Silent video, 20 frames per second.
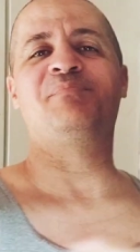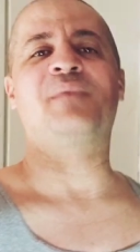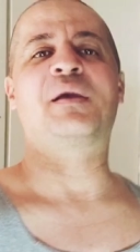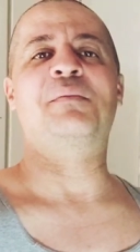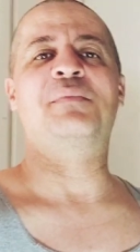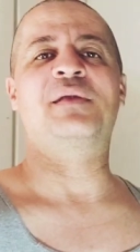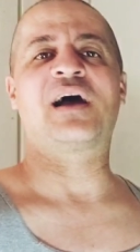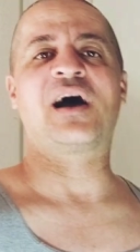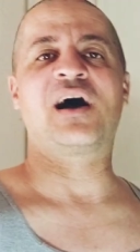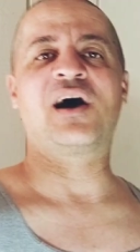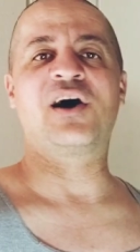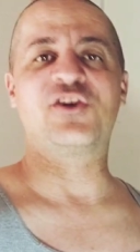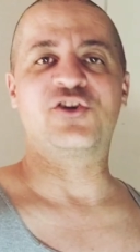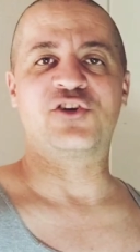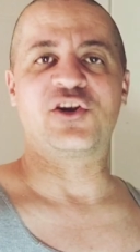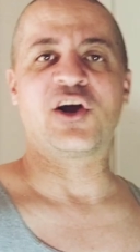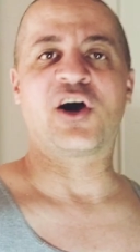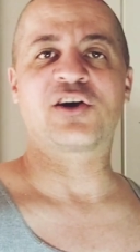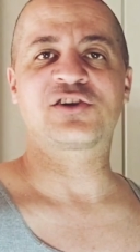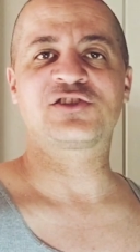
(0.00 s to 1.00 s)
Maybe not
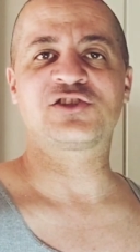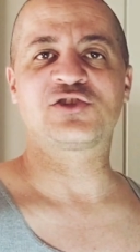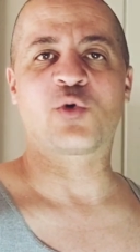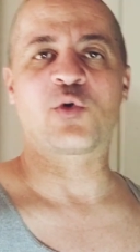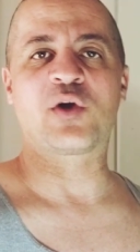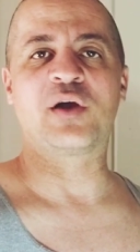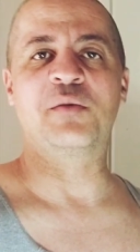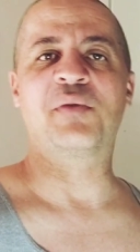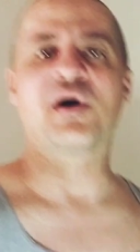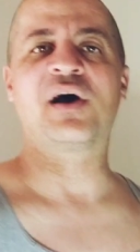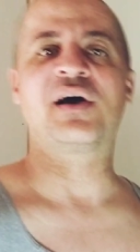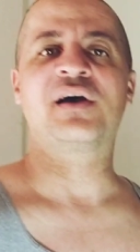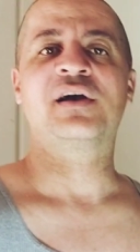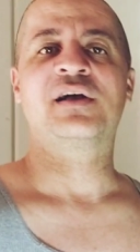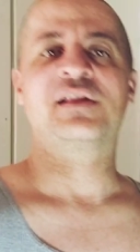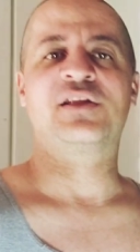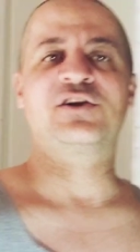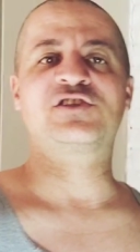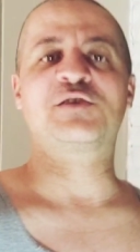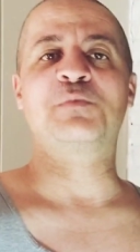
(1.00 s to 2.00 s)
underdog story, but
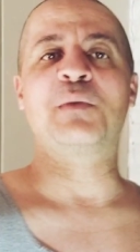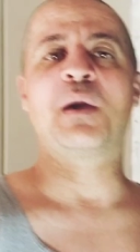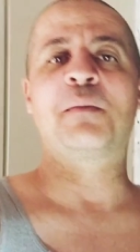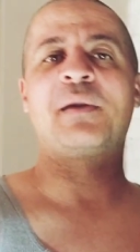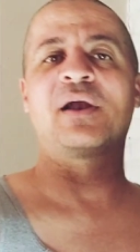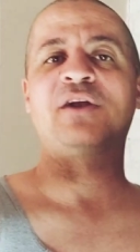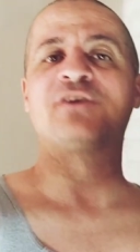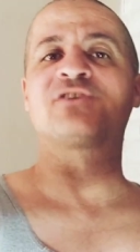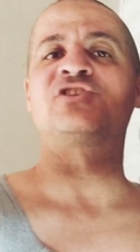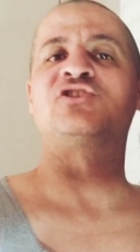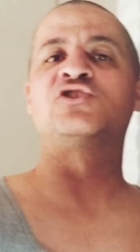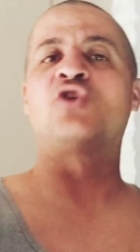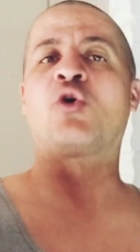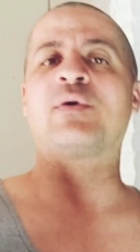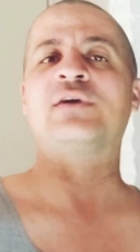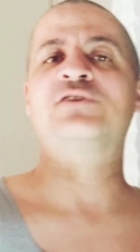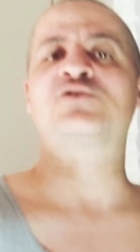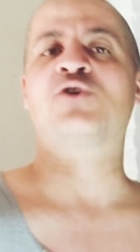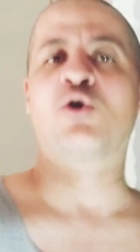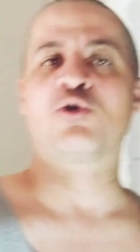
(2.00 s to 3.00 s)
there's going to be a better
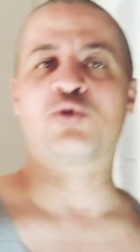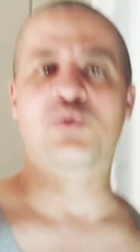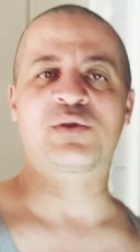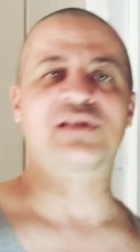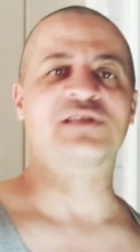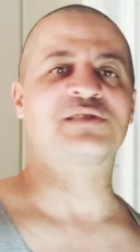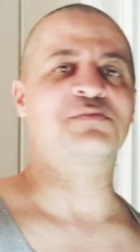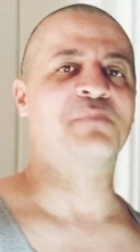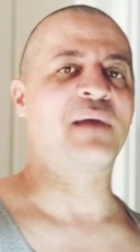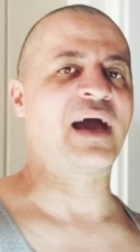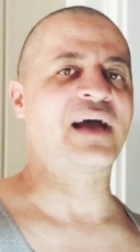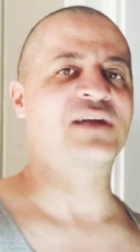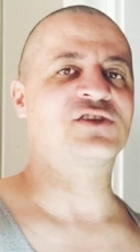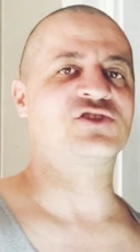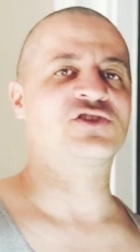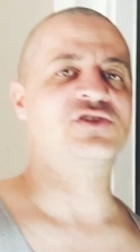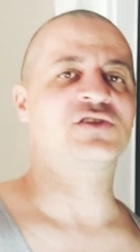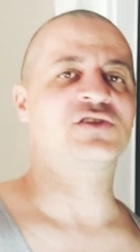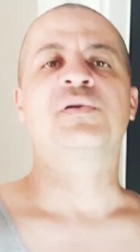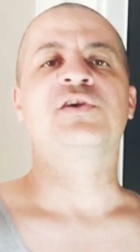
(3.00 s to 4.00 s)
story told with this match.